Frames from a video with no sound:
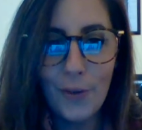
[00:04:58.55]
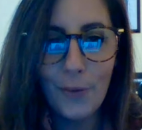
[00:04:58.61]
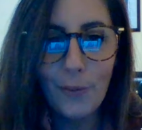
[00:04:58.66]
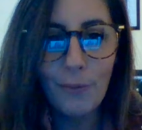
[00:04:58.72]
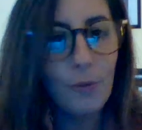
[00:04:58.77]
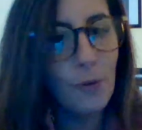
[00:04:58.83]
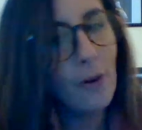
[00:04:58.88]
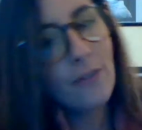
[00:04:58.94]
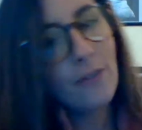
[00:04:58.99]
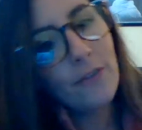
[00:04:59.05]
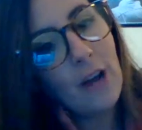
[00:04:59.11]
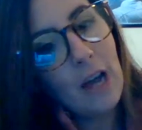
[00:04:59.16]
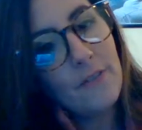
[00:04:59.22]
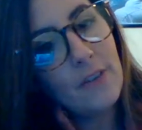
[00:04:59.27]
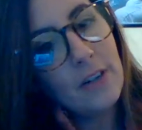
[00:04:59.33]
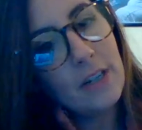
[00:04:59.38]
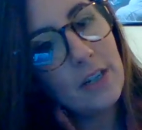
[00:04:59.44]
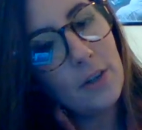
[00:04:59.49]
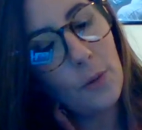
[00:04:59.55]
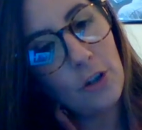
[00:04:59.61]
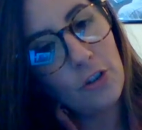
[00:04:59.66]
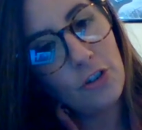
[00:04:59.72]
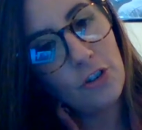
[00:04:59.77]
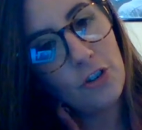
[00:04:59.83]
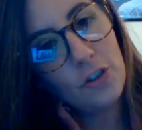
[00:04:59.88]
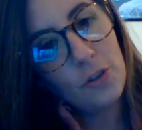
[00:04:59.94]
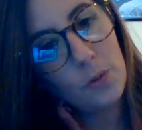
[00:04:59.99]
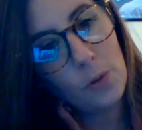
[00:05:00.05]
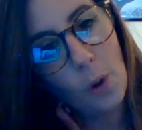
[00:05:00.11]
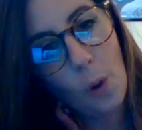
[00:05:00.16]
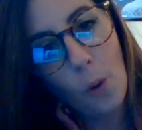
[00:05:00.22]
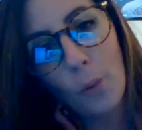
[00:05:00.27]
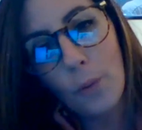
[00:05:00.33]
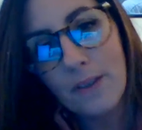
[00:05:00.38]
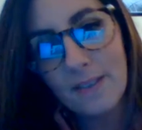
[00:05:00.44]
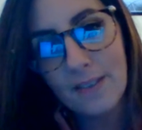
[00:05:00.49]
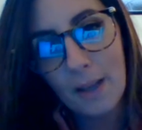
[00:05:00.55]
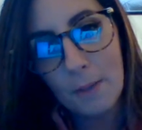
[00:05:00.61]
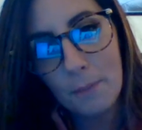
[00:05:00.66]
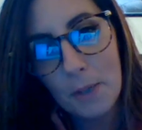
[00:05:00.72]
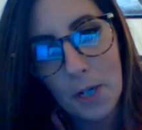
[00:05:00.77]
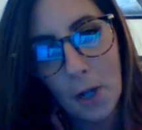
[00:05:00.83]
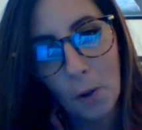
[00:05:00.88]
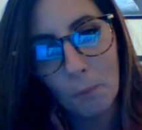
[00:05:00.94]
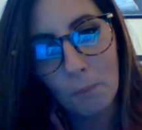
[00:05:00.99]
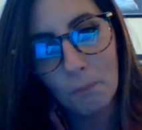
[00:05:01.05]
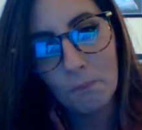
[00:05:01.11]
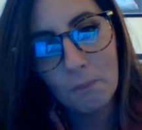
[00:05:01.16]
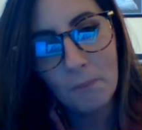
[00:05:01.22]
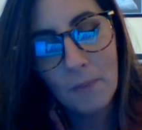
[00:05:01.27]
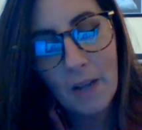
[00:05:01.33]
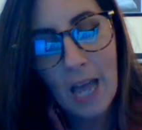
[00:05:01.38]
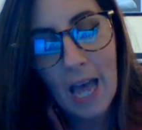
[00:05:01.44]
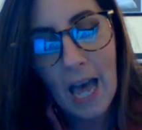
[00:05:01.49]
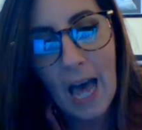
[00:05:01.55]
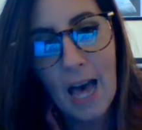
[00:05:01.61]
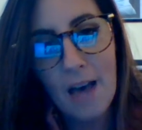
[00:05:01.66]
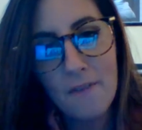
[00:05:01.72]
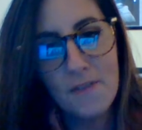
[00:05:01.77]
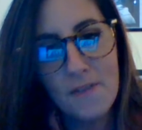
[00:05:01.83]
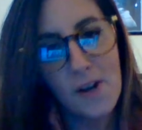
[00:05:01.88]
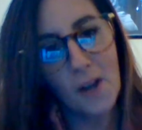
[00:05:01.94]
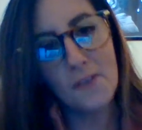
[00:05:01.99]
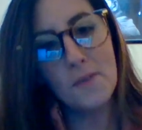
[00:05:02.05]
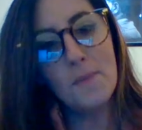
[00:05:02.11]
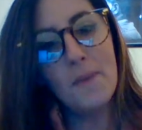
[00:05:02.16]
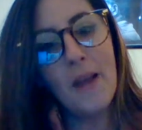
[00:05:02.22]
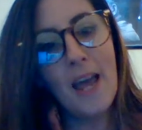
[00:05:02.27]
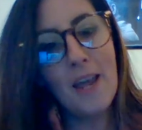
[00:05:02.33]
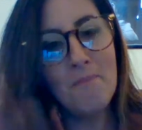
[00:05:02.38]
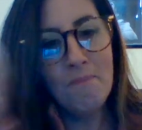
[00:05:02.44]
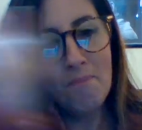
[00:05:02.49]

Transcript: If you ever have any questions, you can always let me know. Have an awesome day.